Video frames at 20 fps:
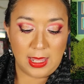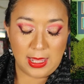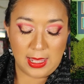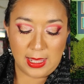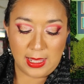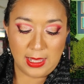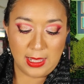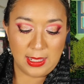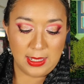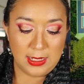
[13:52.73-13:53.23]

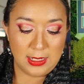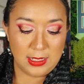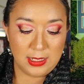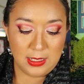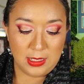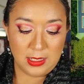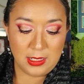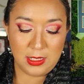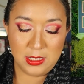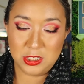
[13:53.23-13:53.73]
And
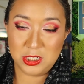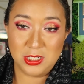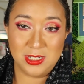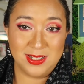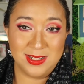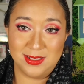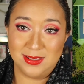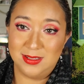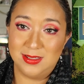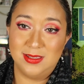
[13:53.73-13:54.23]
she
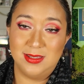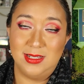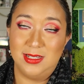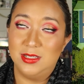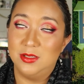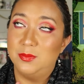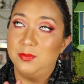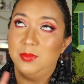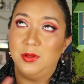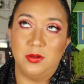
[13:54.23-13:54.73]
just,
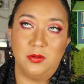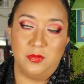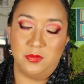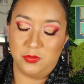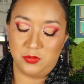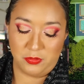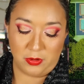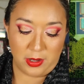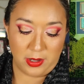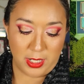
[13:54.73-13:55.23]
these beautiful
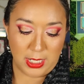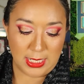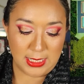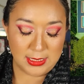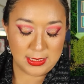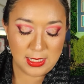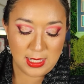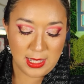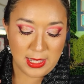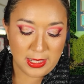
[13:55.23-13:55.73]

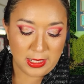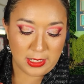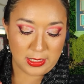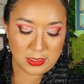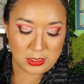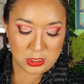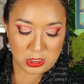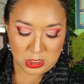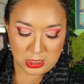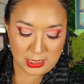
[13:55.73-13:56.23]
drawings.
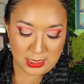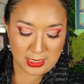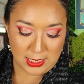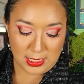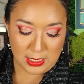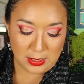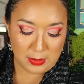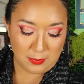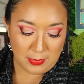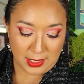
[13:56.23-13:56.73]
And
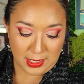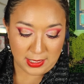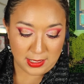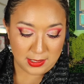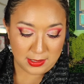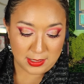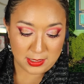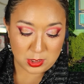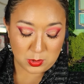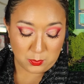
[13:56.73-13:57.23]
she
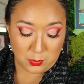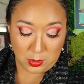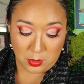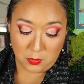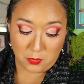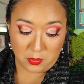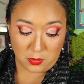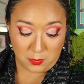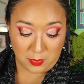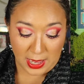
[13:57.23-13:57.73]
made this
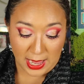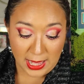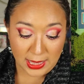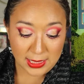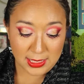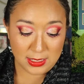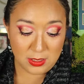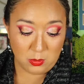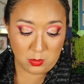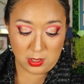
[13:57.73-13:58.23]
beautiful
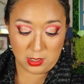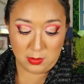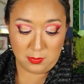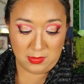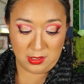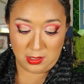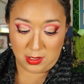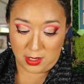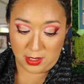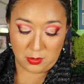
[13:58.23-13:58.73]
palette with
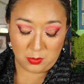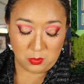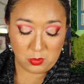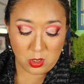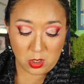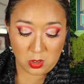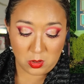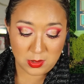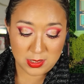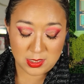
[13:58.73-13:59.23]
Milan
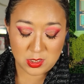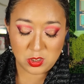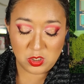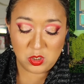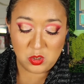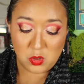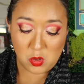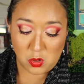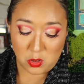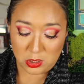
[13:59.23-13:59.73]
Row. It's
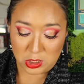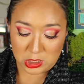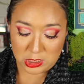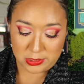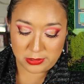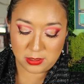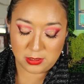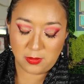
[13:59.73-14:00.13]
gorgeous.